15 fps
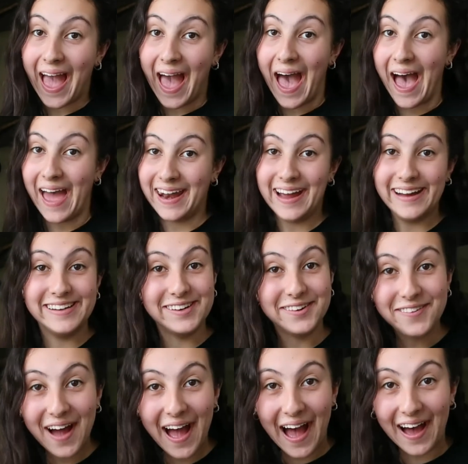and I
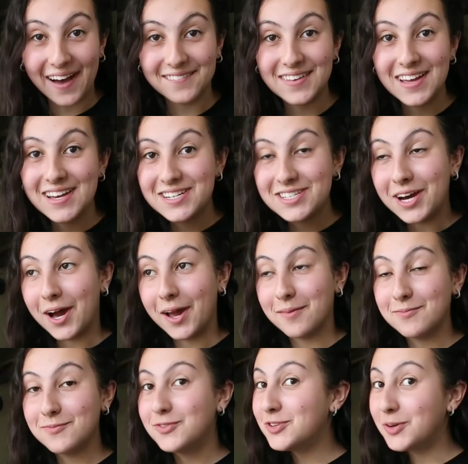don't have
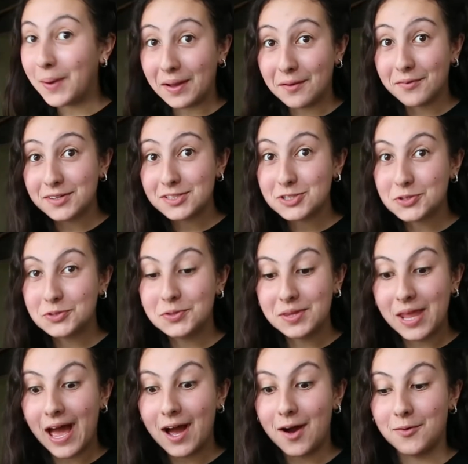time to wait for it to cool
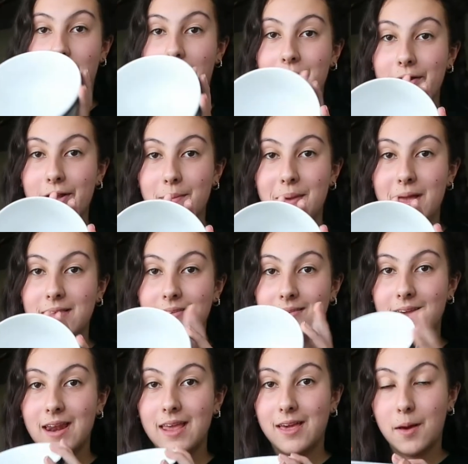down. I recommend
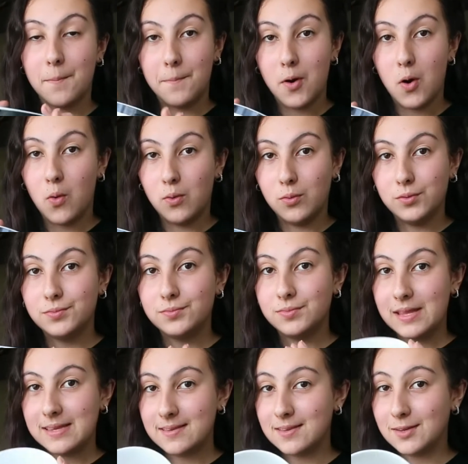getting a bowl.
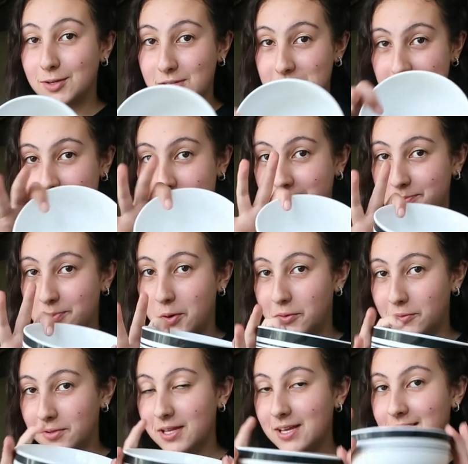This is a good size
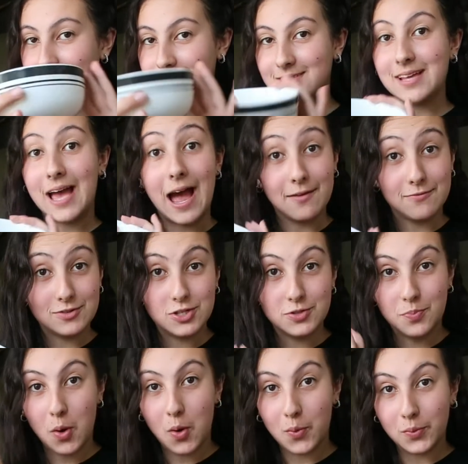bowl. It's an
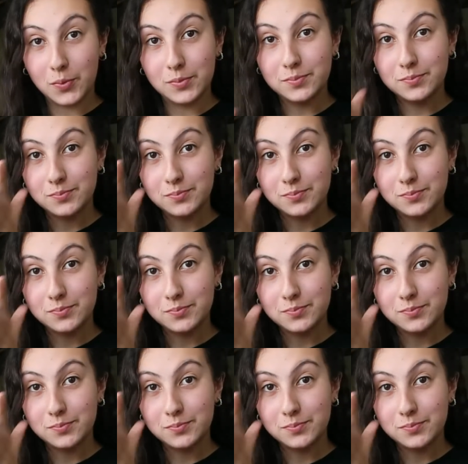average bowl.